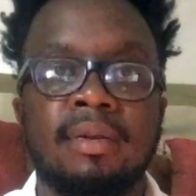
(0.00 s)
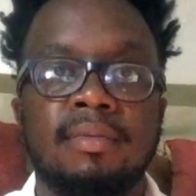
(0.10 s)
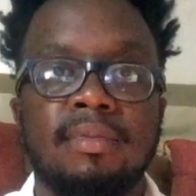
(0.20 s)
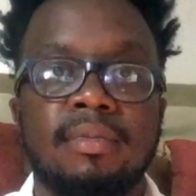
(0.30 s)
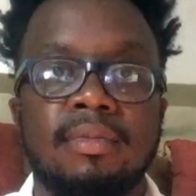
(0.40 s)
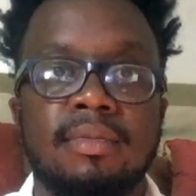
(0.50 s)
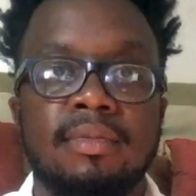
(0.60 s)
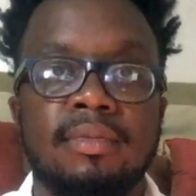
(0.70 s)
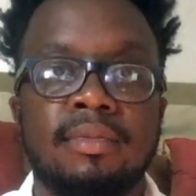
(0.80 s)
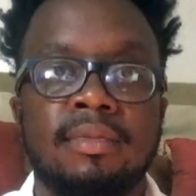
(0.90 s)

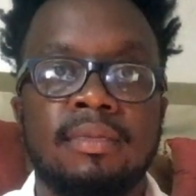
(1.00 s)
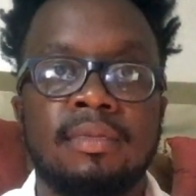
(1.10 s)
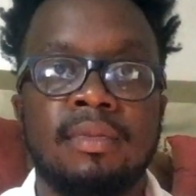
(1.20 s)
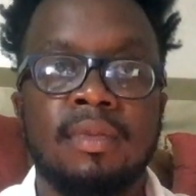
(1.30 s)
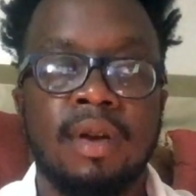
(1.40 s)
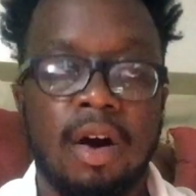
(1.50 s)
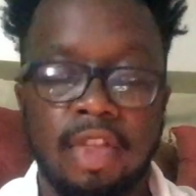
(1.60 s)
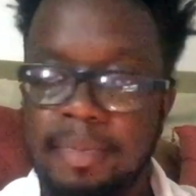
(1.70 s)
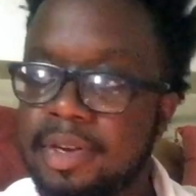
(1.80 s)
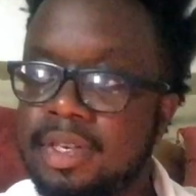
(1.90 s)

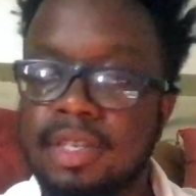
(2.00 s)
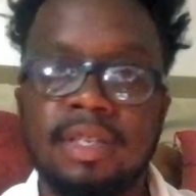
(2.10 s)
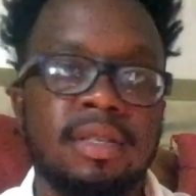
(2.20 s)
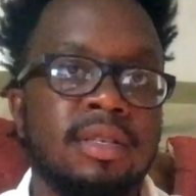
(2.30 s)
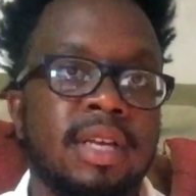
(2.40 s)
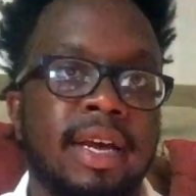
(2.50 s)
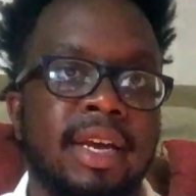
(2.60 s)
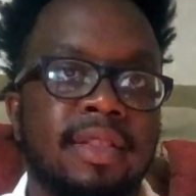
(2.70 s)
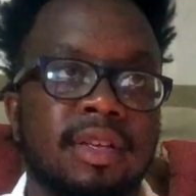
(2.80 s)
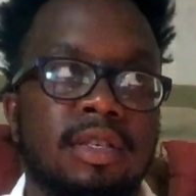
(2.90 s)
All the musicians
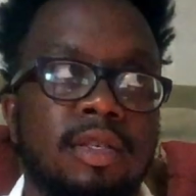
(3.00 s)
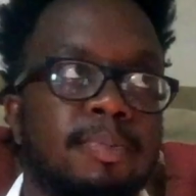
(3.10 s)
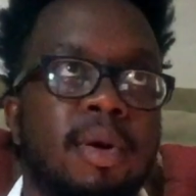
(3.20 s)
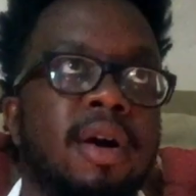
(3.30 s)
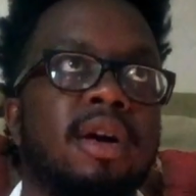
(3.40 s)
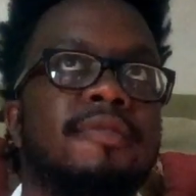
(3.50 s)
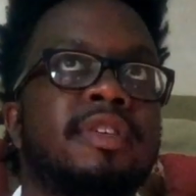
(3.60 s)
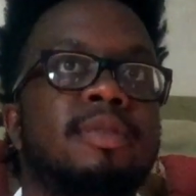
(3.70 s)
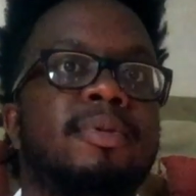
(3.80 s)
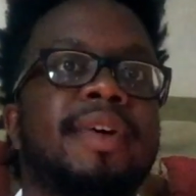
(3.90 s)
that get this spark of
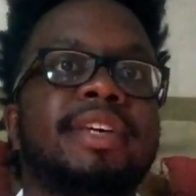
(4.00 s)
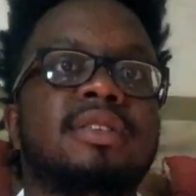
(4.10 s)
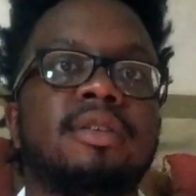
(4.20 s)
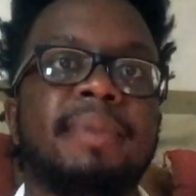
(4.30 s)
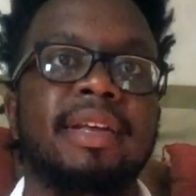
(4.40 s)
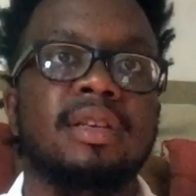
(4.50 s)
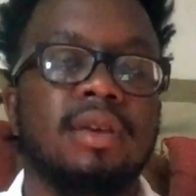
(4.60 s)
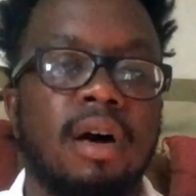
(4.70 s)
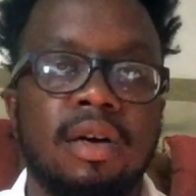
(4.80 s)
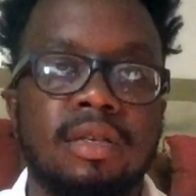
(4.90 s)
inspiration to make
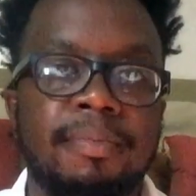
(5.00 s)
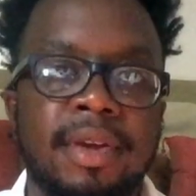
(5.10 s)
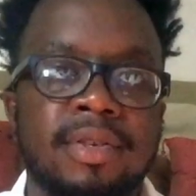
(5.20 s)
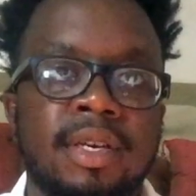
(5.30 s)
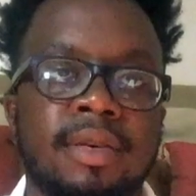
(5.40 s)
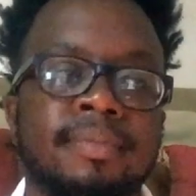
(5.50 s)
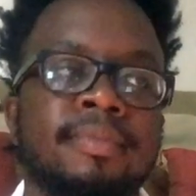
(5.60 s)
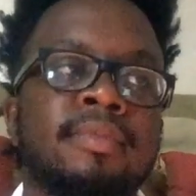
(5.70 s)
this awesome music,